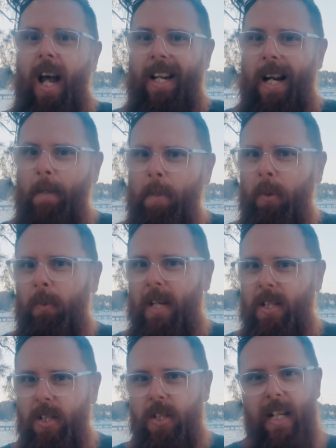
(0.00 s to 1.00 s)
a couple of
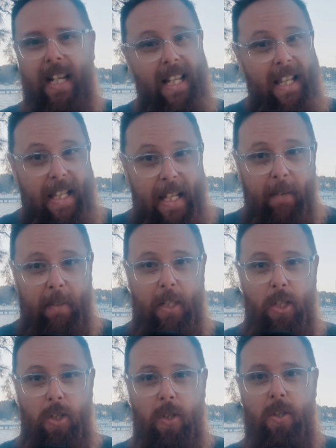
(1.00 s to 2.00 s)
races that, in theory,
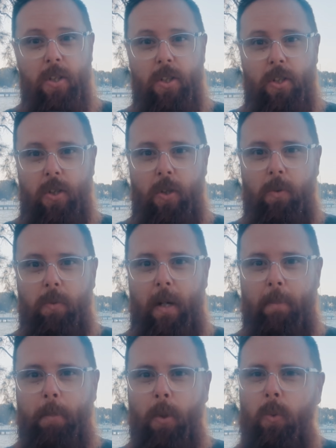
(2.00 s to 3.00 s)
shouldn't suit
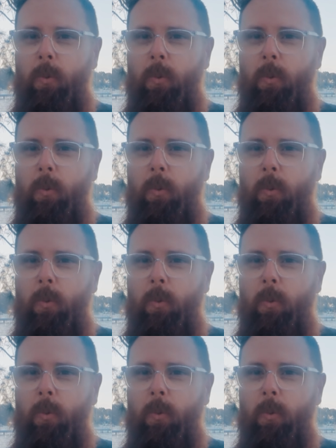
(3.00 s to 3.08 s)
Red Bull.